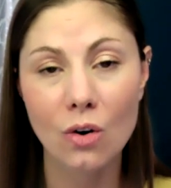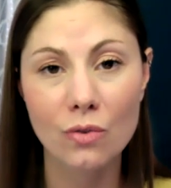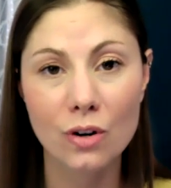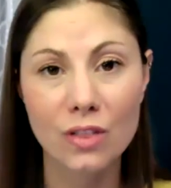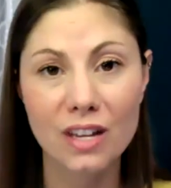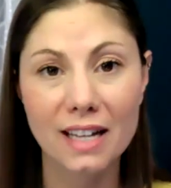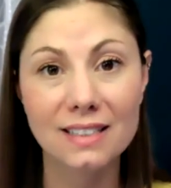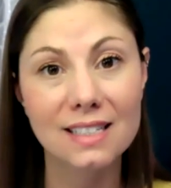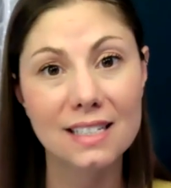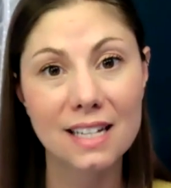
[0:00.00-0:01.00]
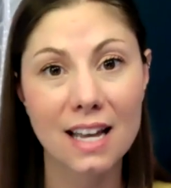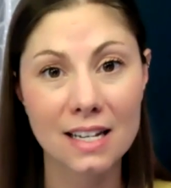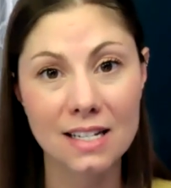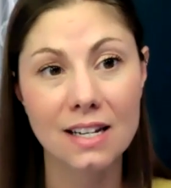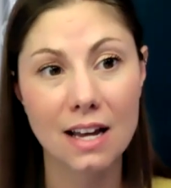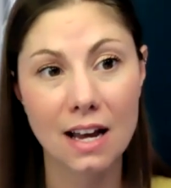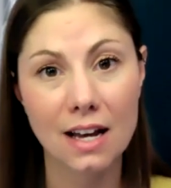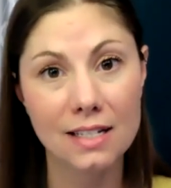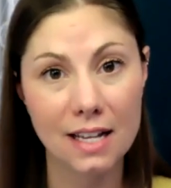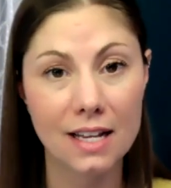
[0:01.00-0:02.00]
over the next 10
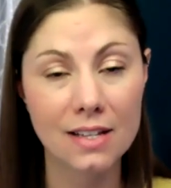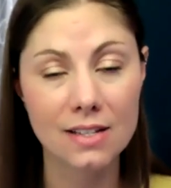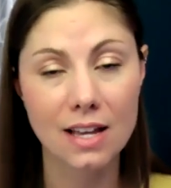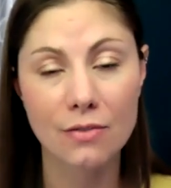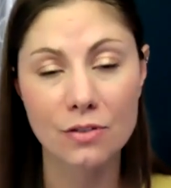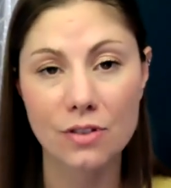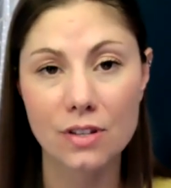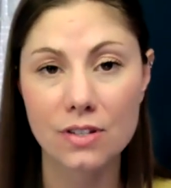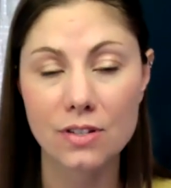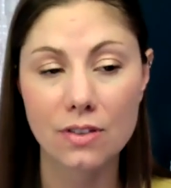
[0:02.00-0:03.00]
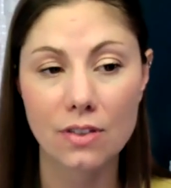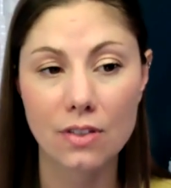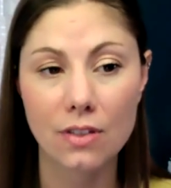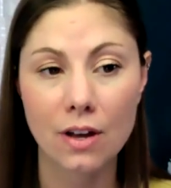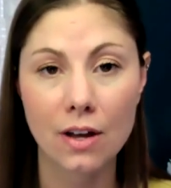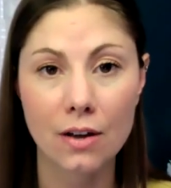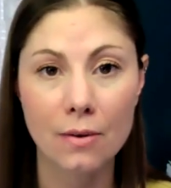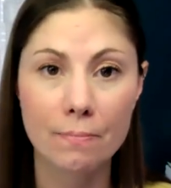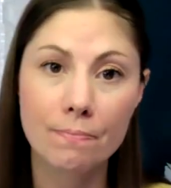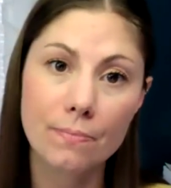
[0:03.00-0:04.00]
days after this
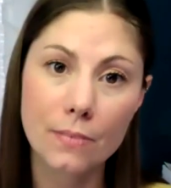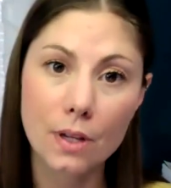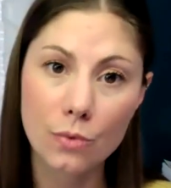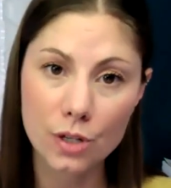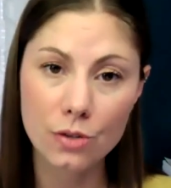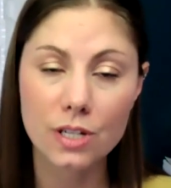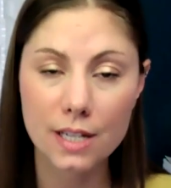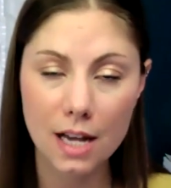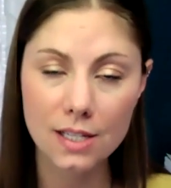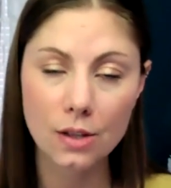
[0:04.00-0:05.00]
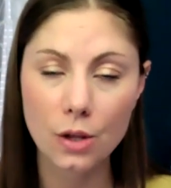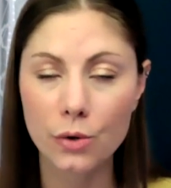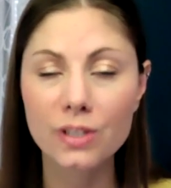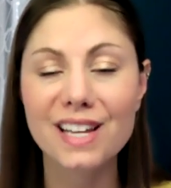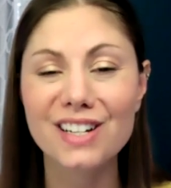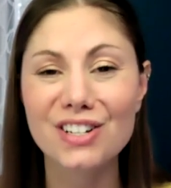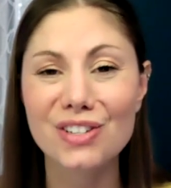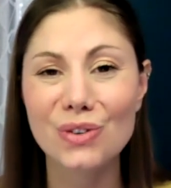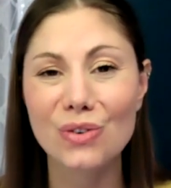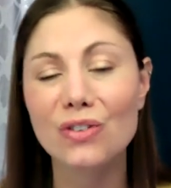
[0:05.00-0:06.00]
reducing toxic load section
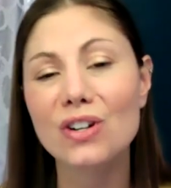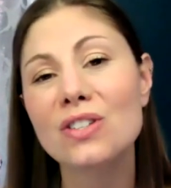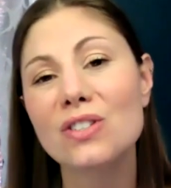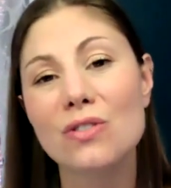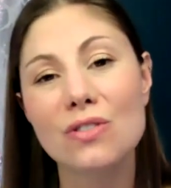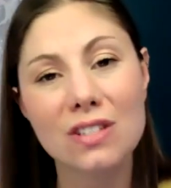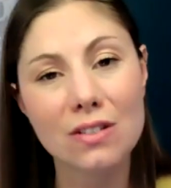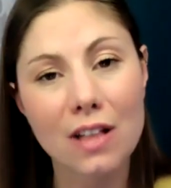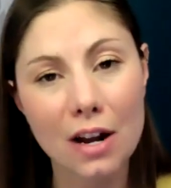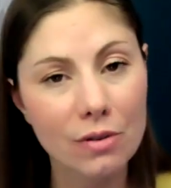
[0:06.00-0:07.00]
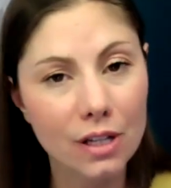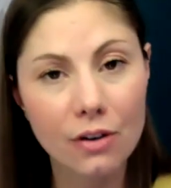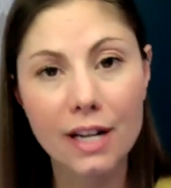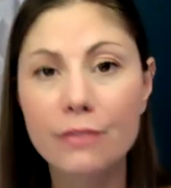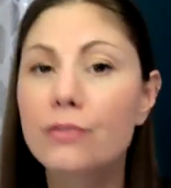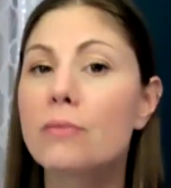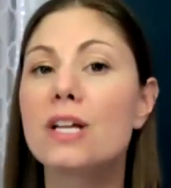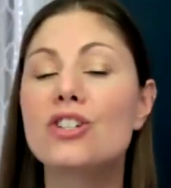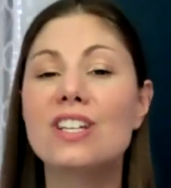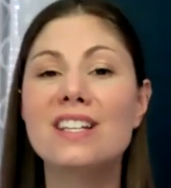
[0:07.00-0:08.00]
is over. So there's still a lot of really great
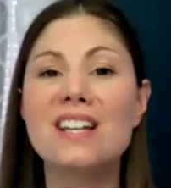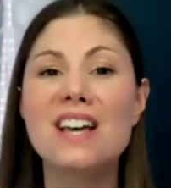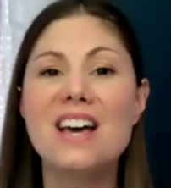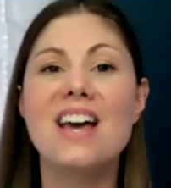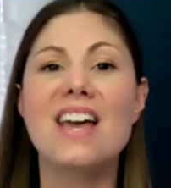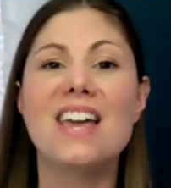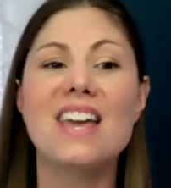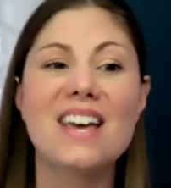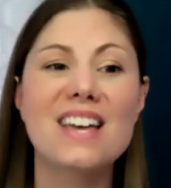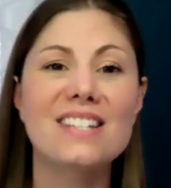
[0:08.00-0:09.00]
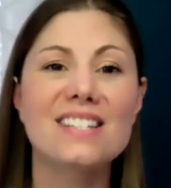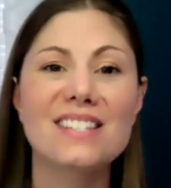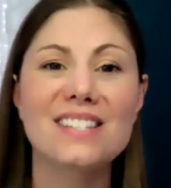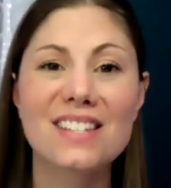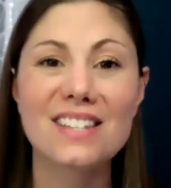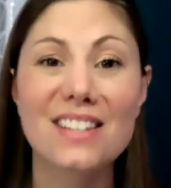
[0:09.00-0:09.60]
information. And